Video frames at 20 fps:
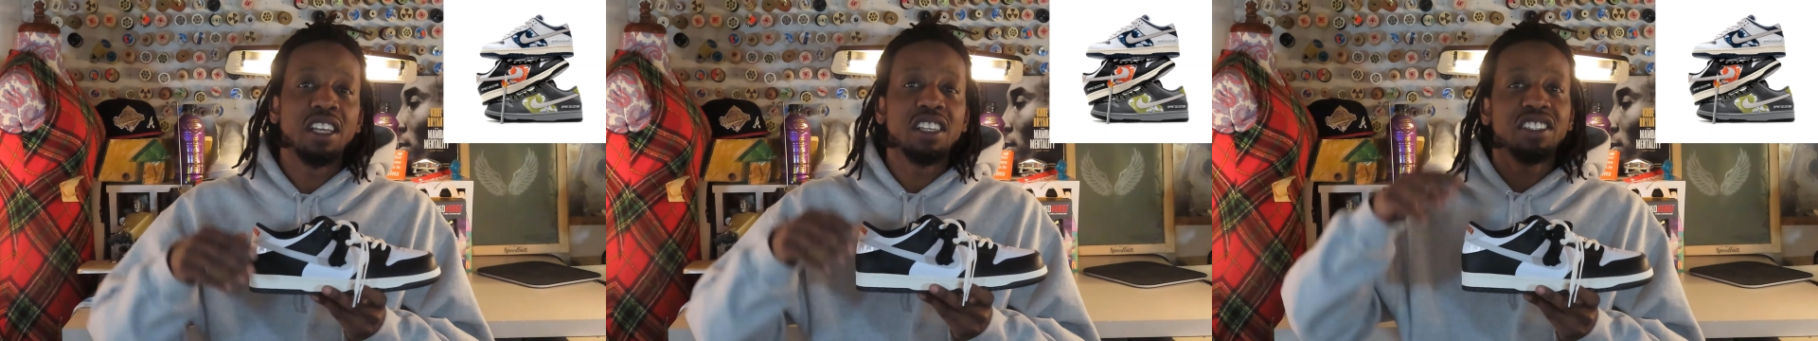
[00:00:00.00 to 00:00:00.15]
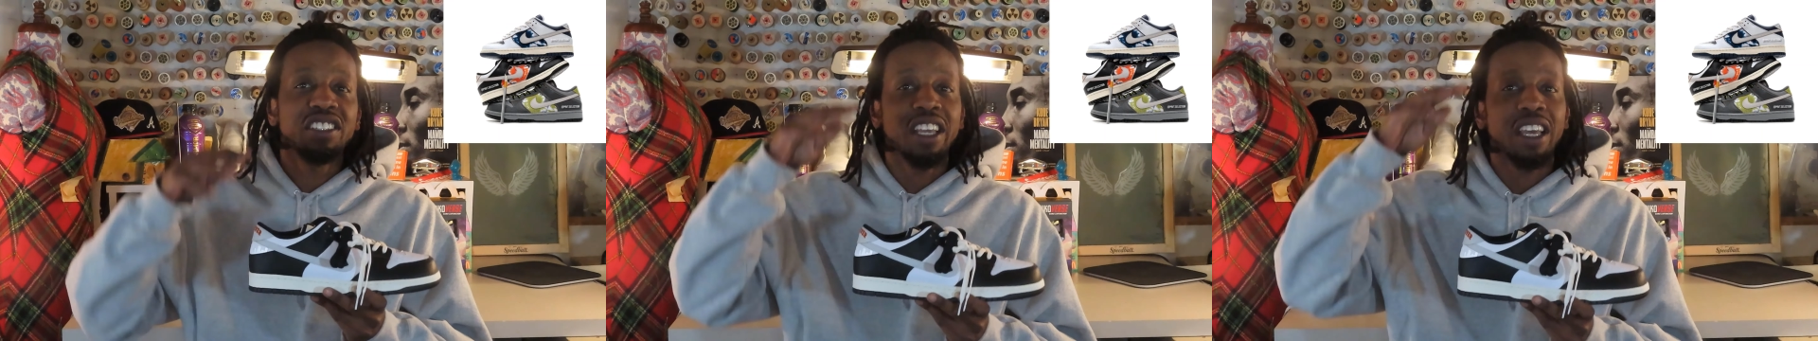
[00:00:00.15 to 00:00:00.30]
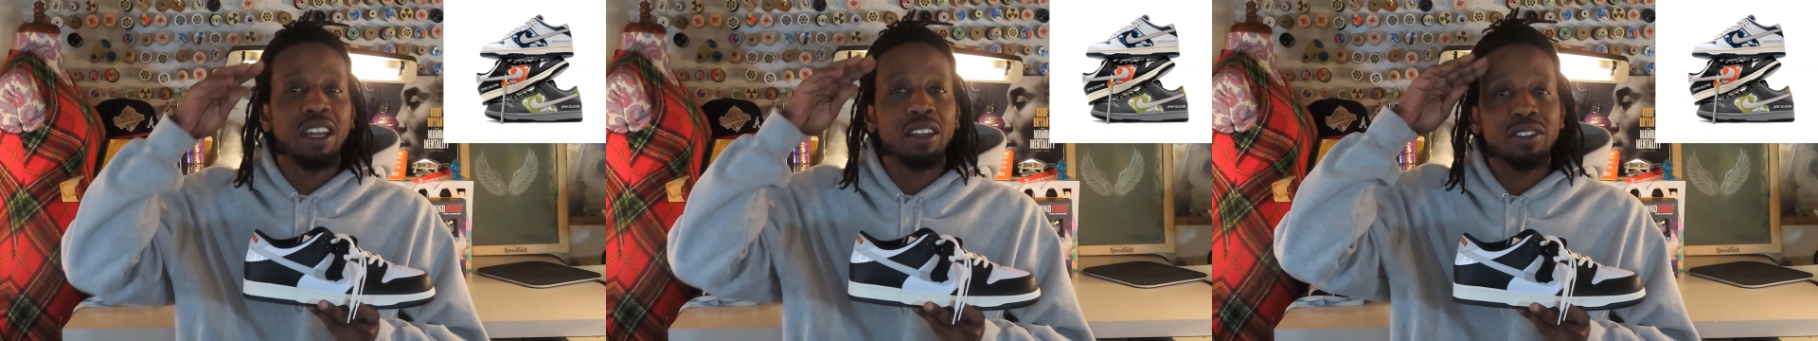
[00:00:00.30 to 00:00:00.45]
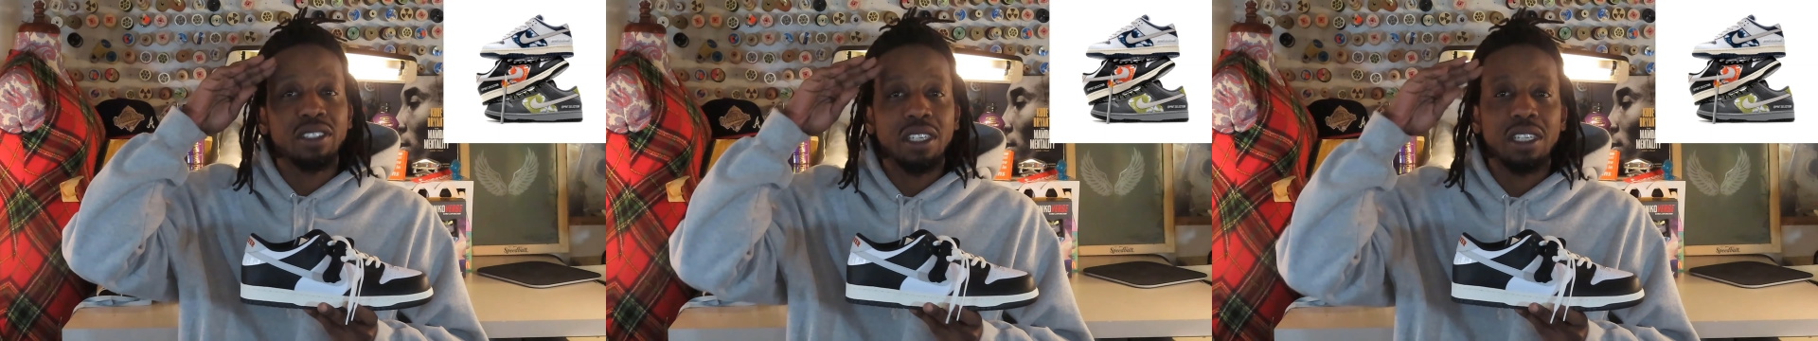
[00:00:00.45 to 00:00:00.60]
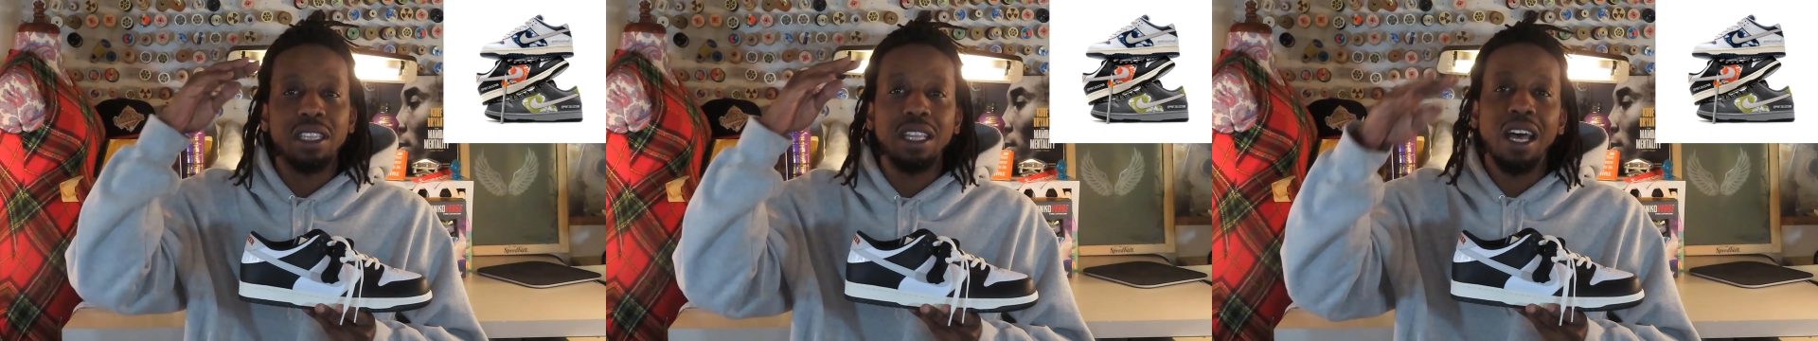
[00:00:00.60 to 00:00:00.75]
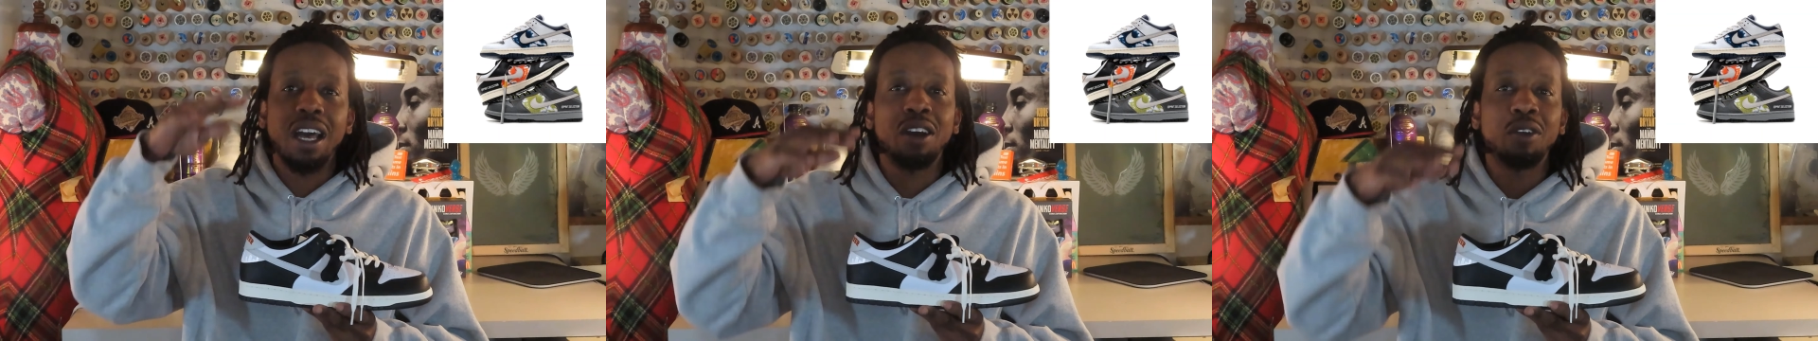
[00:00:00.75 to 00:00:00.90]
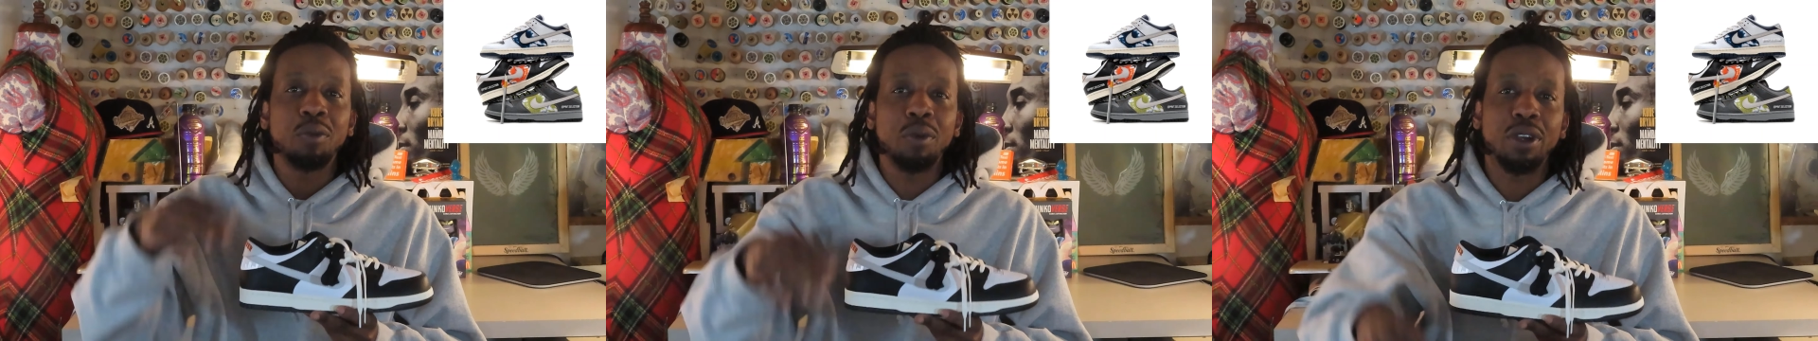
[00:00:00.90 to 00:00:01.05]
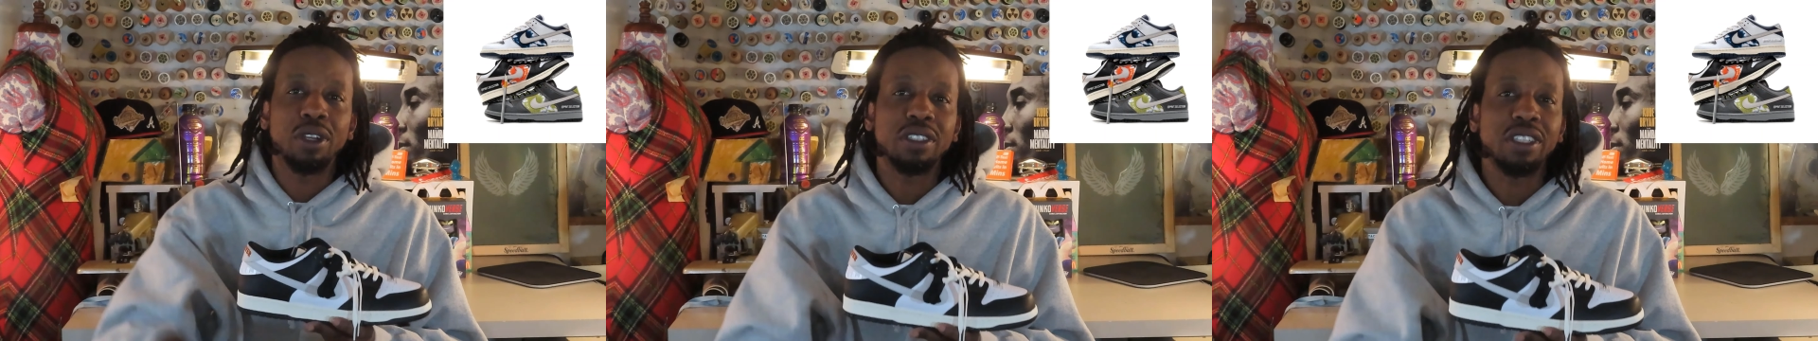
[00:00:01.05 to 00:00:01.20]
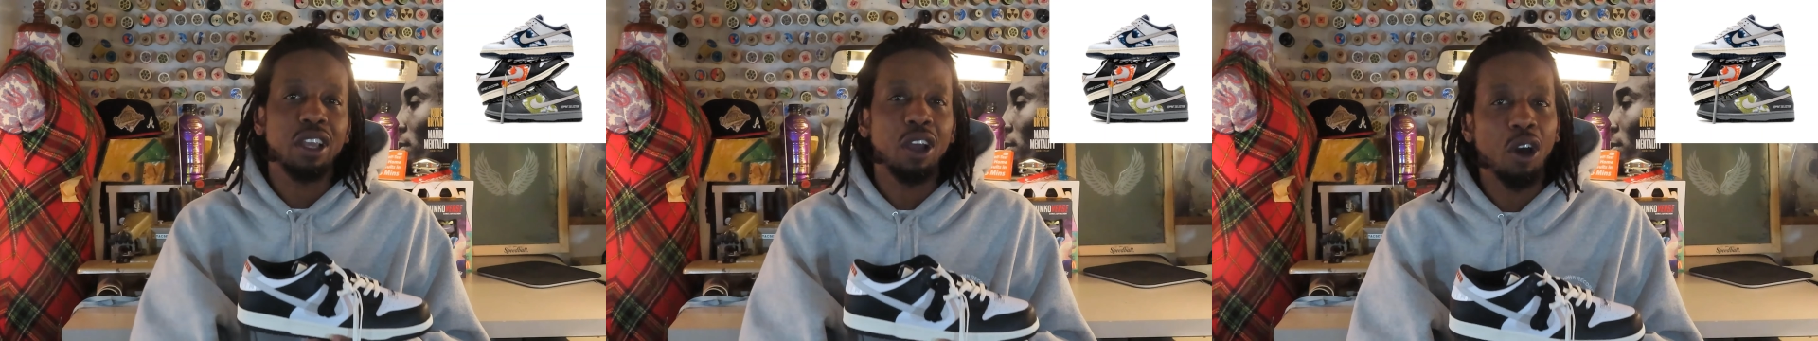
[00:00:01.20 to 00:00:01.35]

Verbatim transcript: Shout out to Clockwork.